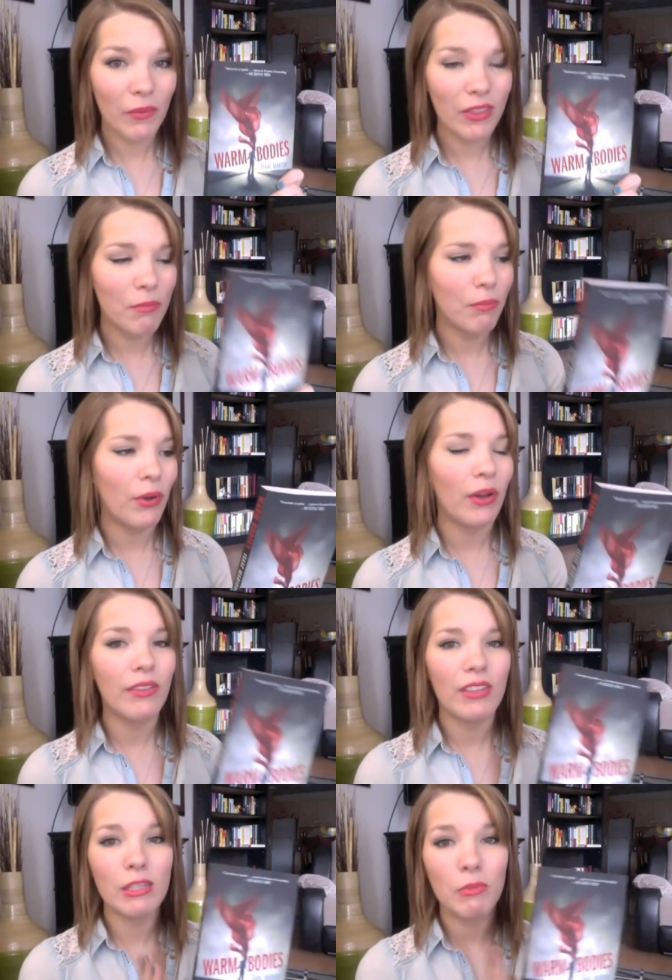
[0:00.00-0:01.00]
with the
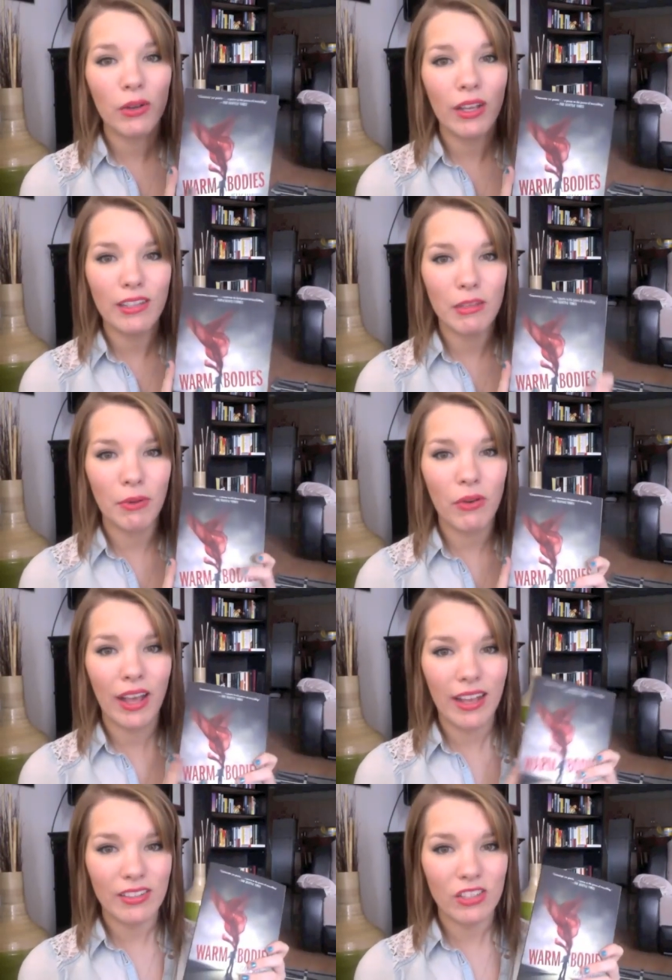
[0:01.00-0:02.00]
book, this book is
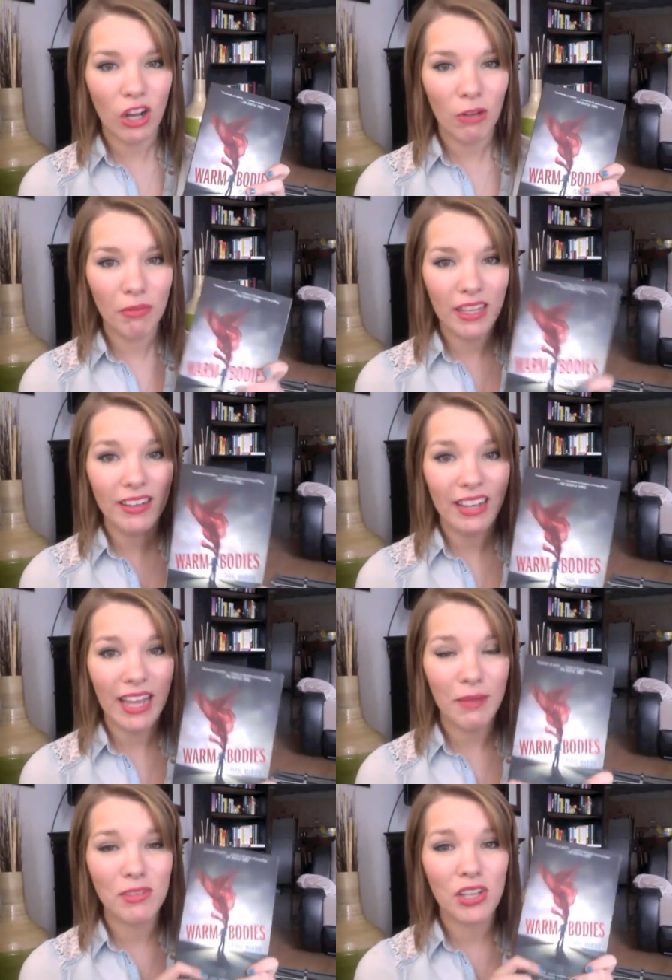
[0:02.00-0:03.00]
about a zombie
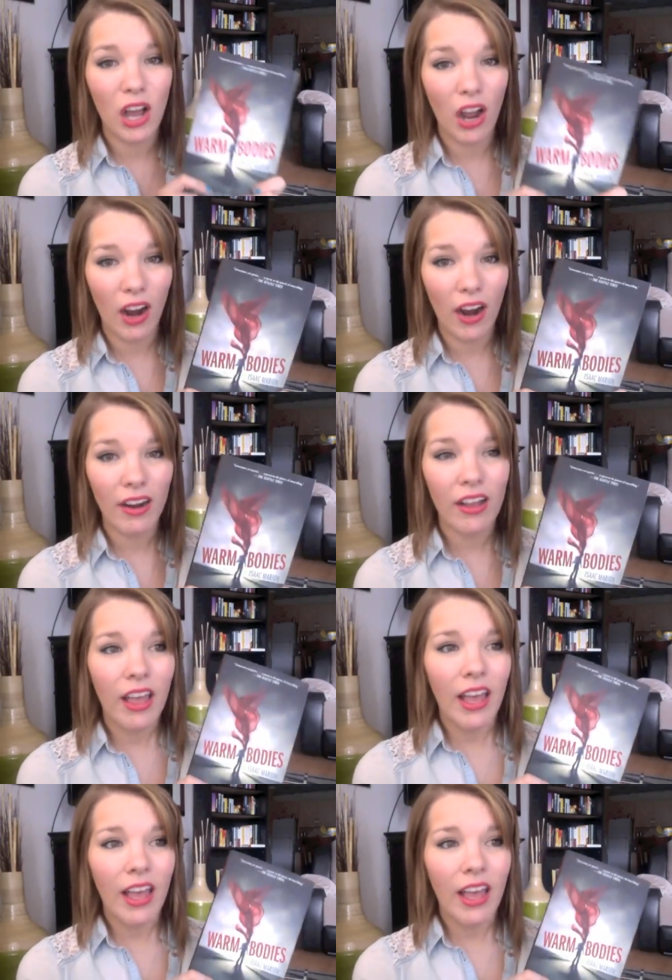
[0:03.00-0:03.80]
named R.